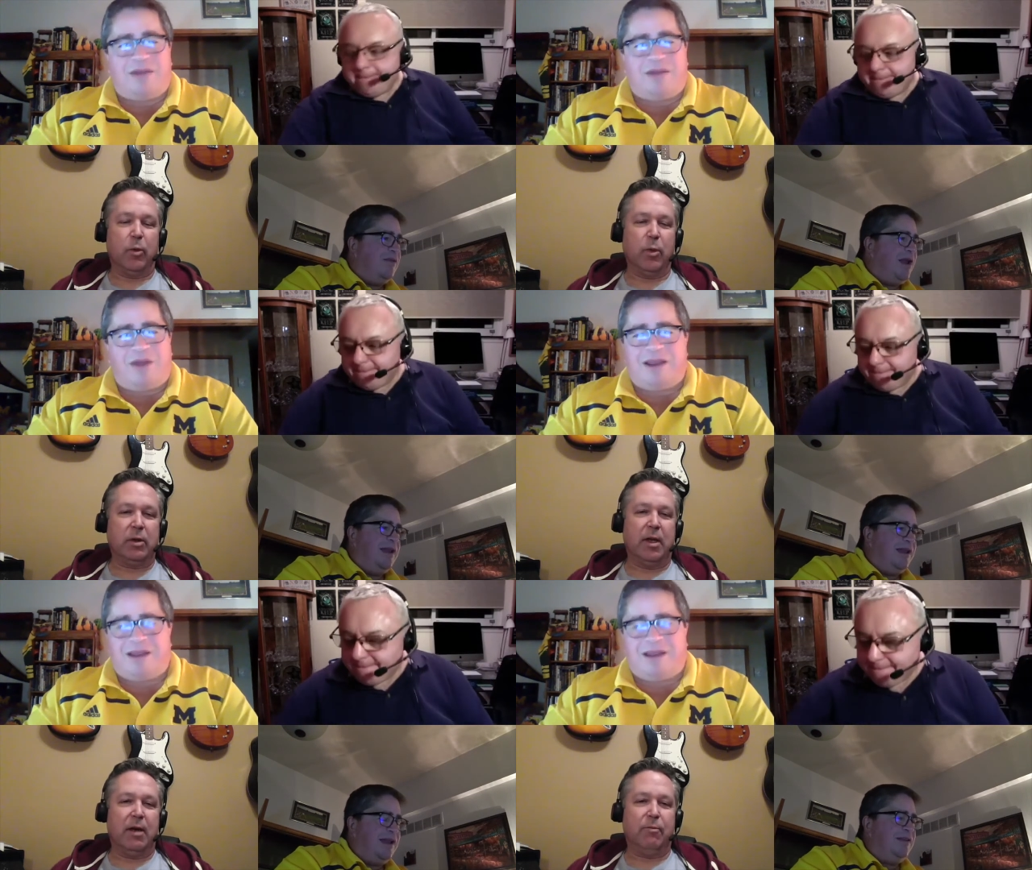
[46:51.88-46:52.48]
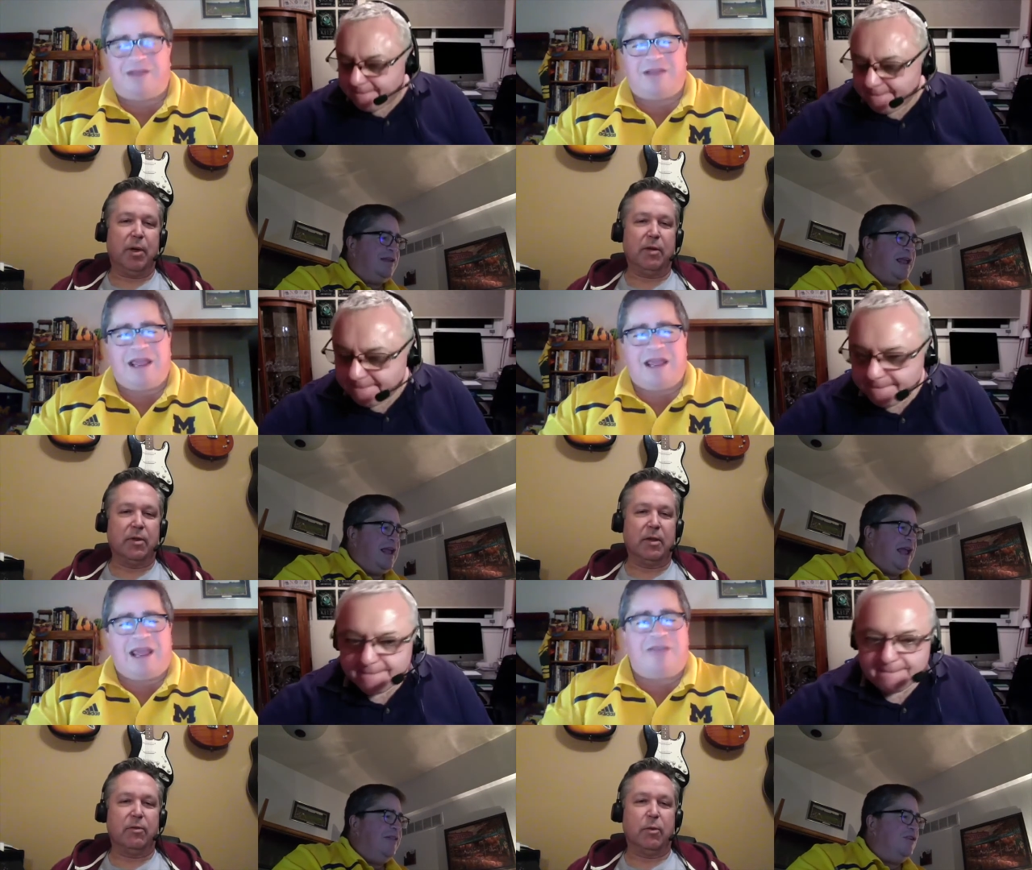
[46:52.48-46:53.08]
Speaker 1: right. wouldn't have
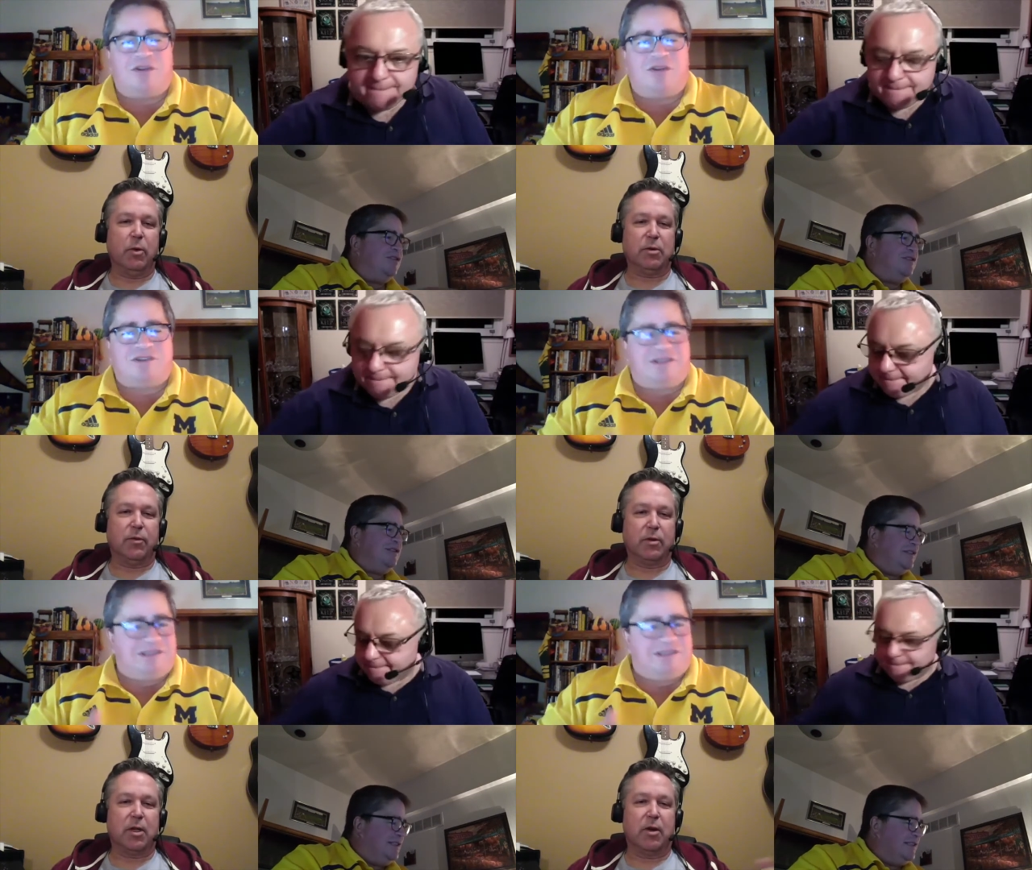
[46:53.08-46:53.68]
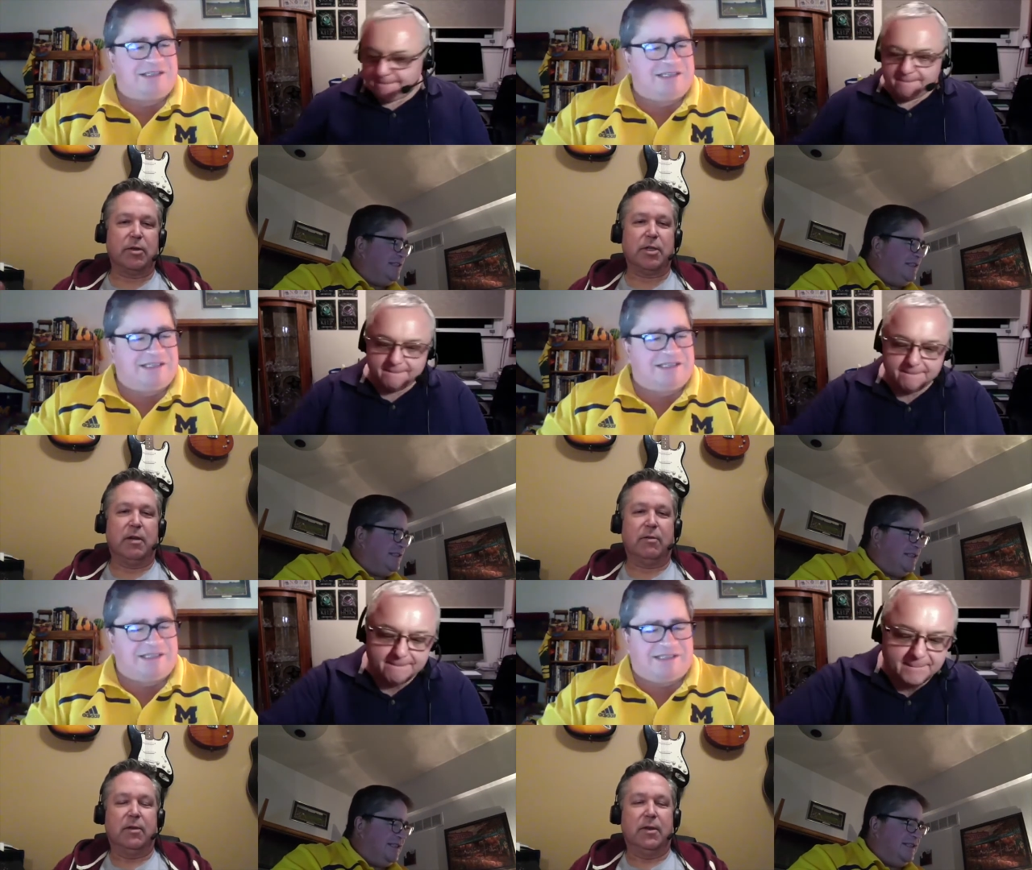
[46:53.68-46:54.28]
Buffett if it wasn't for Jerry
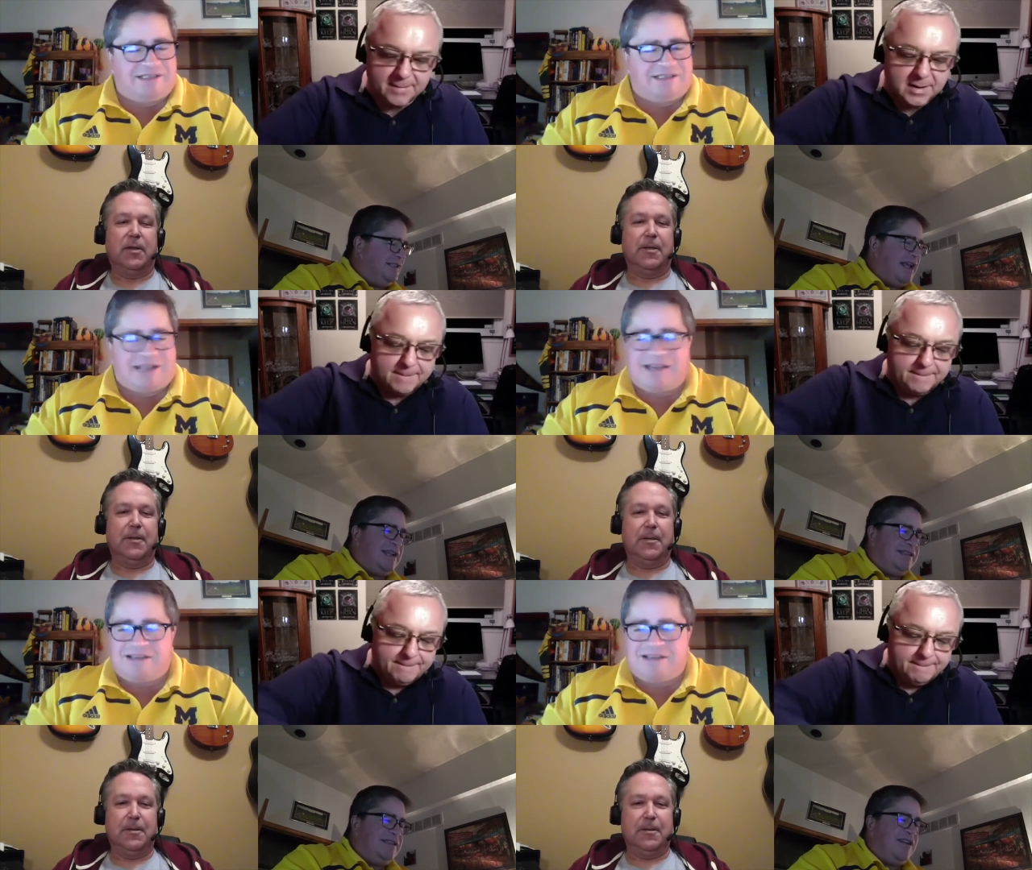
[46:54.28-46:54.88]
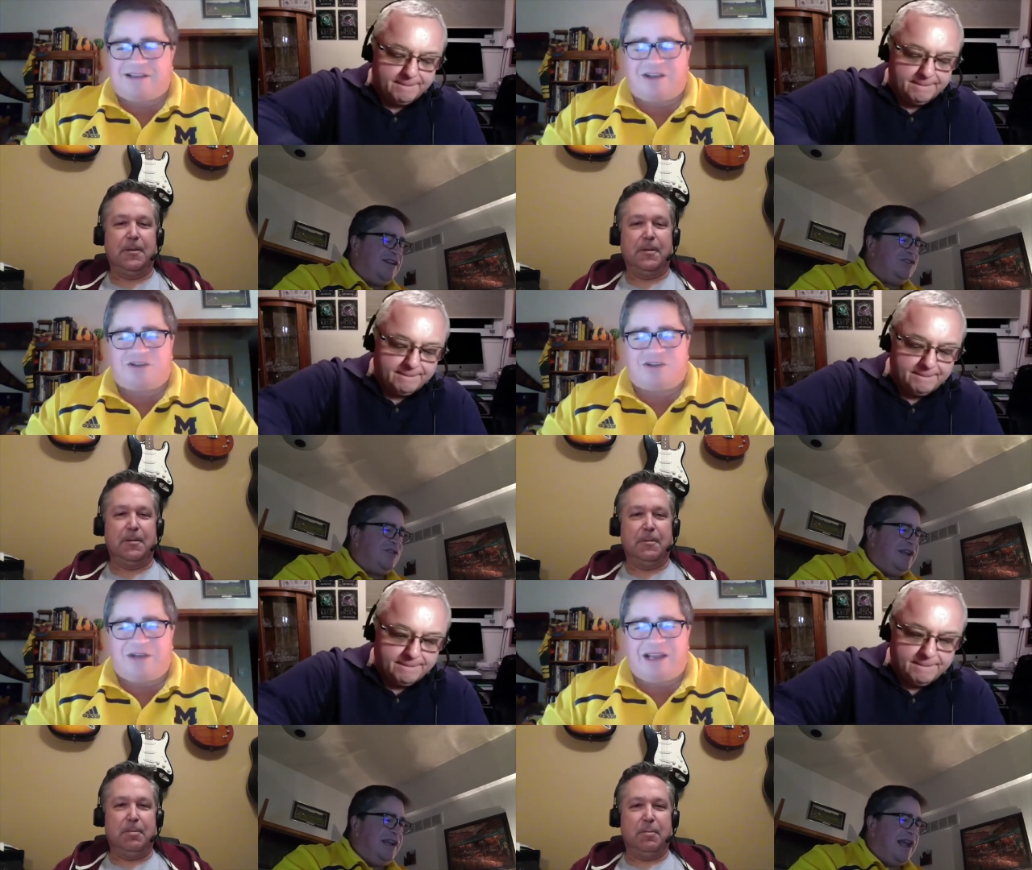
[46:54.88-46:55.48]
Jeff.
Speaker 2: Texas yep.
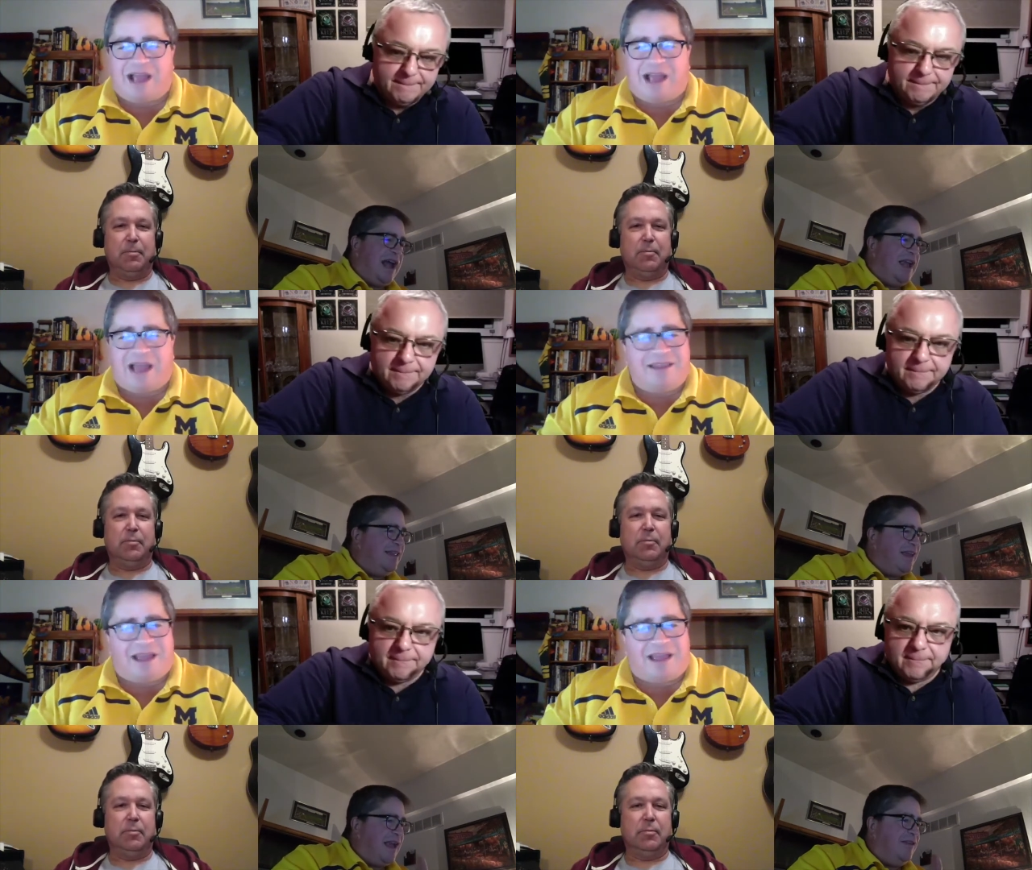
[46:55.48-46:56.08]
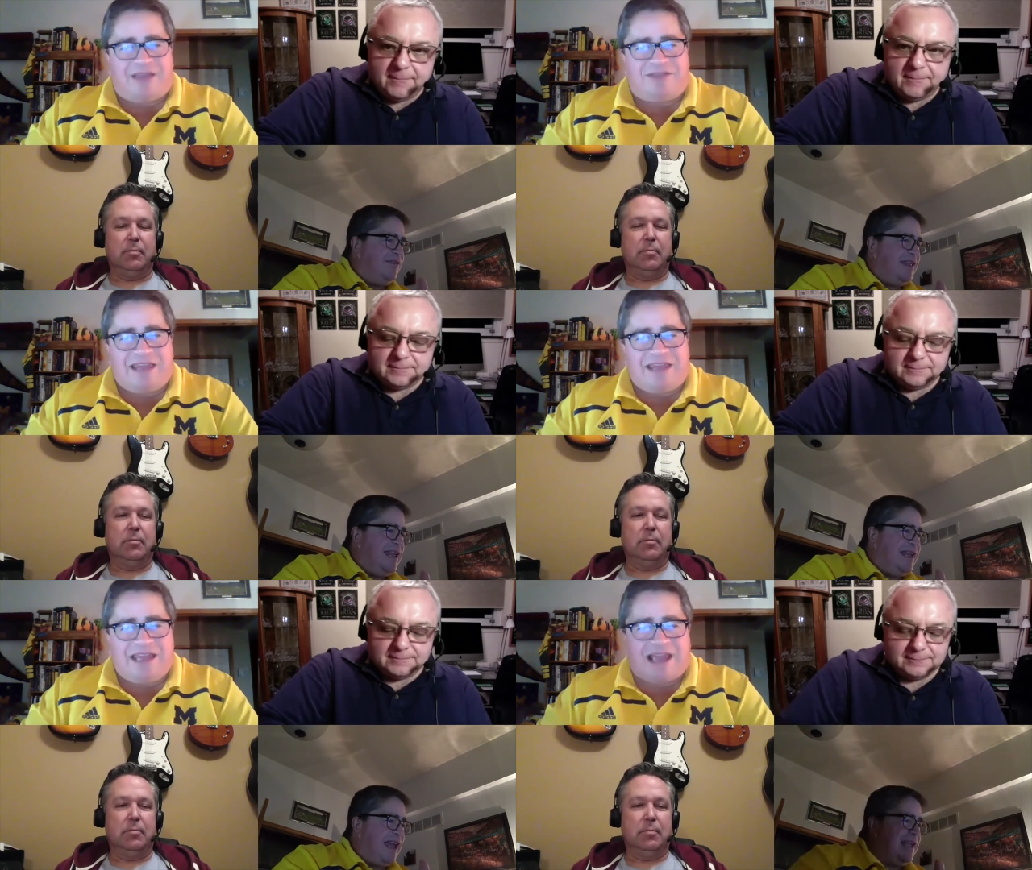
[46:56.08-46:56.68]
country, I, I
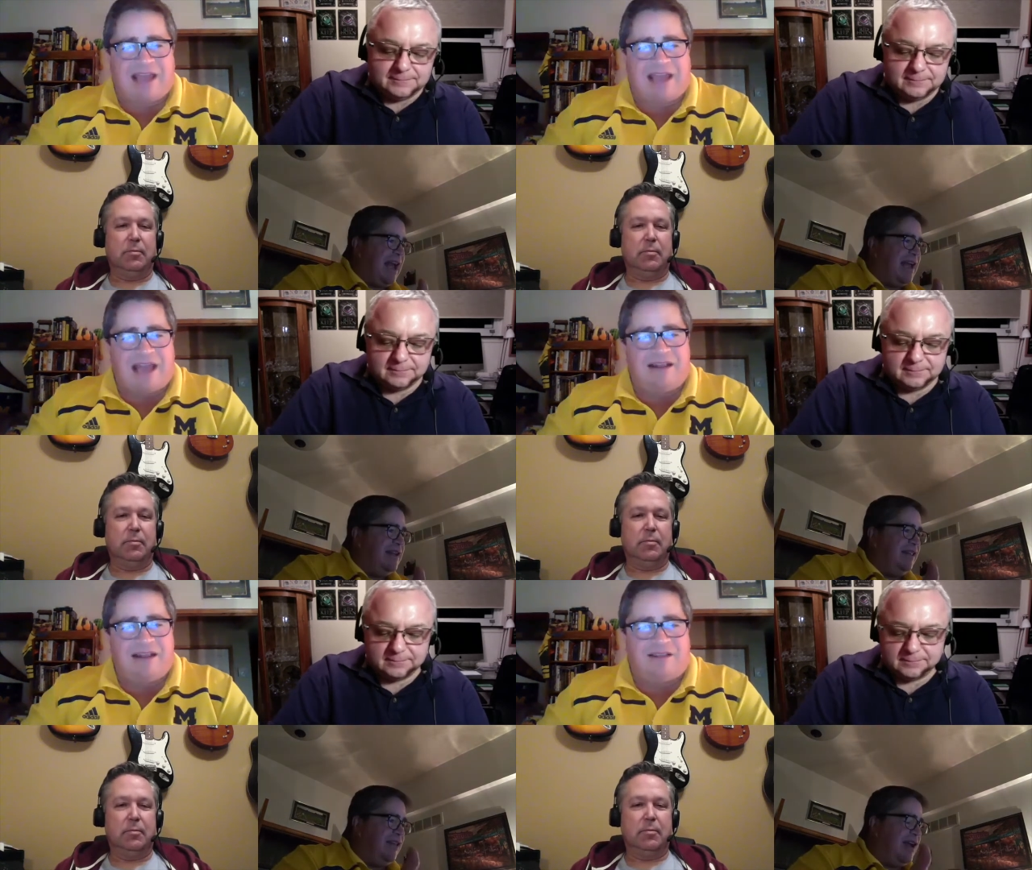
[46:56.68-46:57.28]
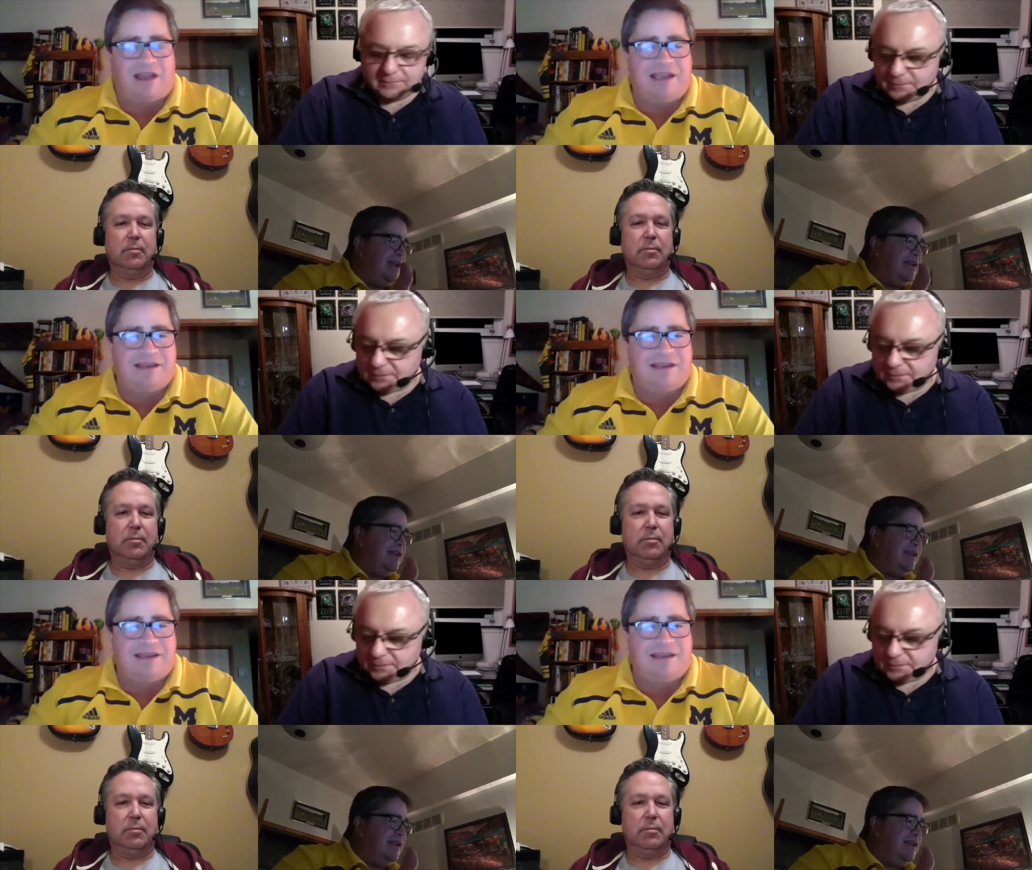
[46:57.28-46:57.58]
think I kind of like